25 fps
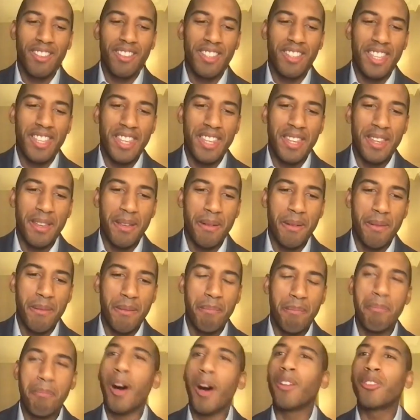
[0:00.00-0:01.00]
the
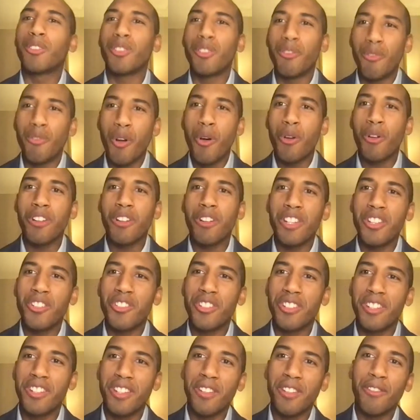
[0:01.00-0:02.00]
Belt and Road
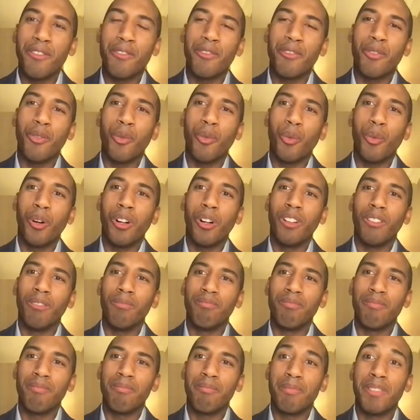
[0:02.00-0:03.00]
Initiative
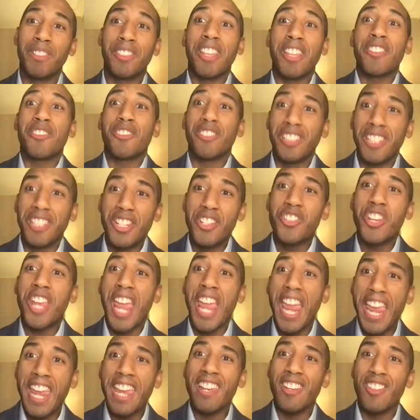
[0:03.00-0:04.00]
will potentially
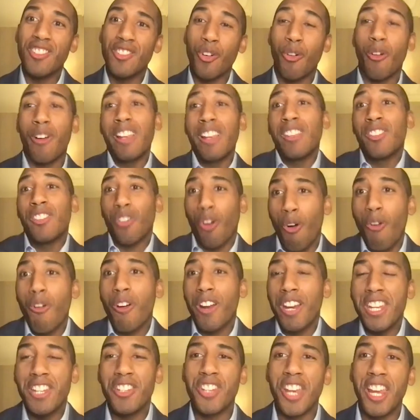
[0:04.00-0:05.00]
change or is
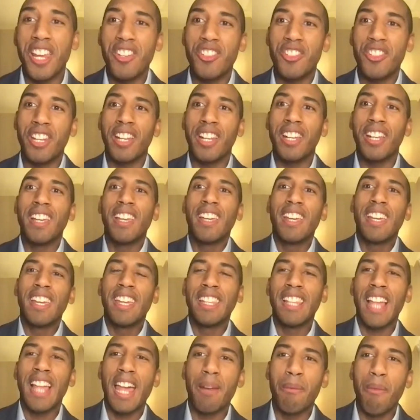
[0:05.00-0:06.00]
already changing
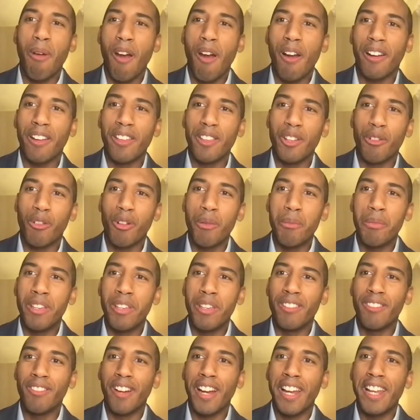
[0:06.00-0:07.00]
in Latin America and the
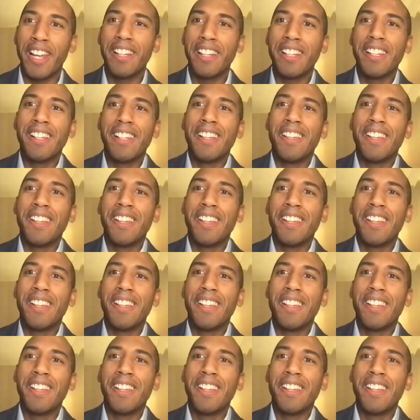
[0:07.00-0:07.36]
Caribbean, right?